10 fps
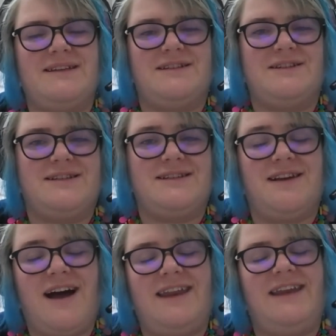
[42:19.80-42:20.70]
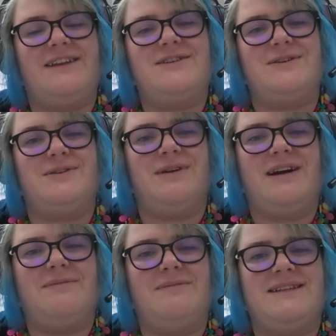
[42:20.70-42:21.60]
society and to
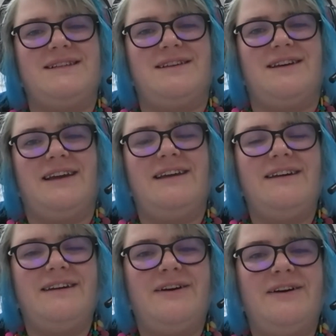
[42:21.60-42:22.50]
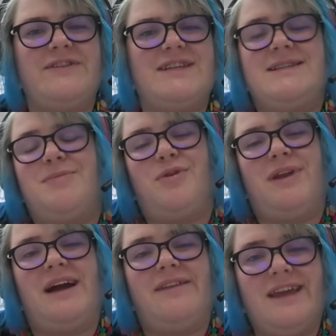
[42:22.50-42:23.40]
places like obviously
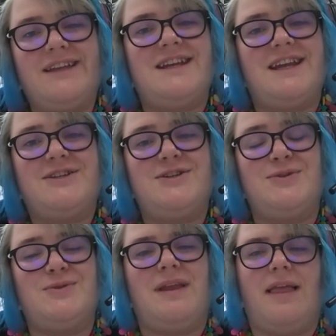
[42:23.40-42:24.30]
supporting other international.